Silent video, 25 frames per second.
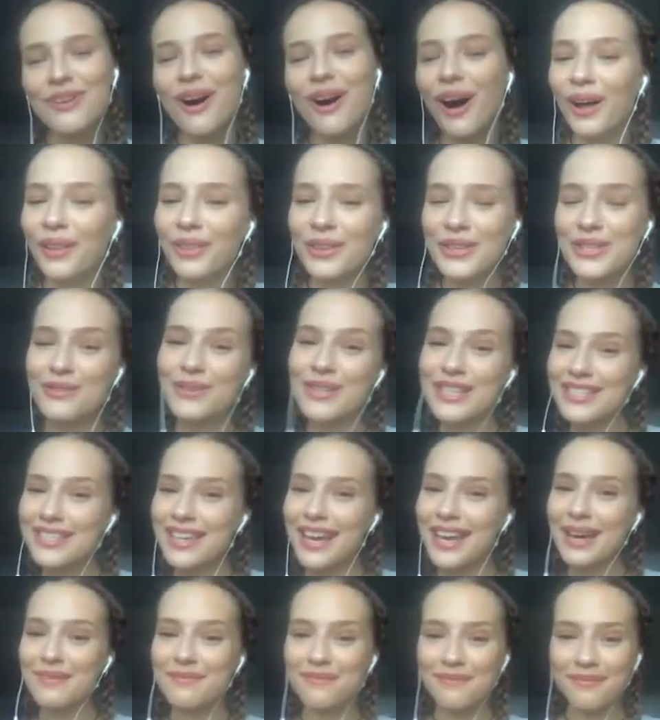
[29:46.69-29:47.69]
on the sweet
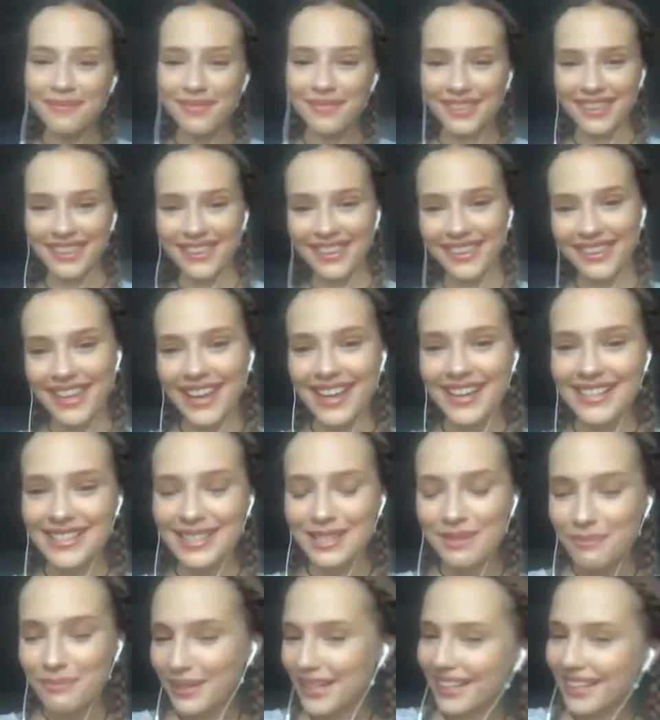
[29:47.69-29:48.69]
escape thanks I
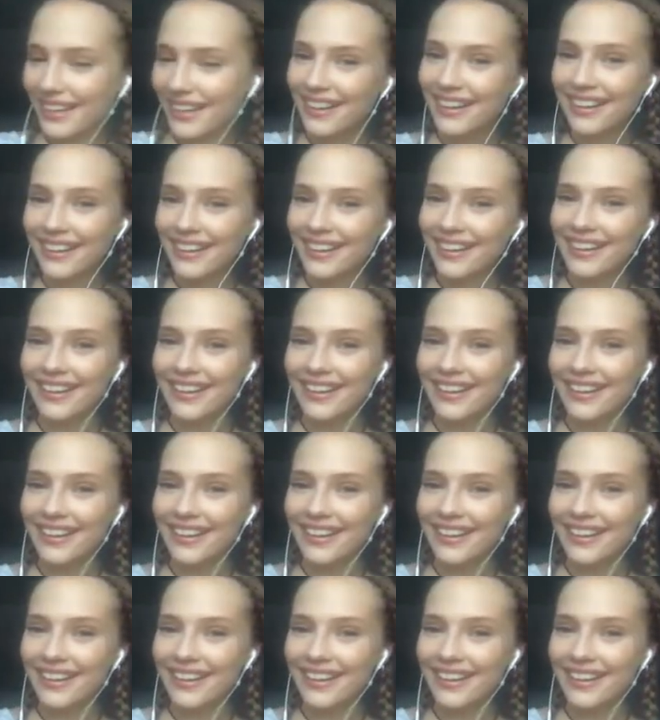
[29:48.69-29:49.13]
sabrina so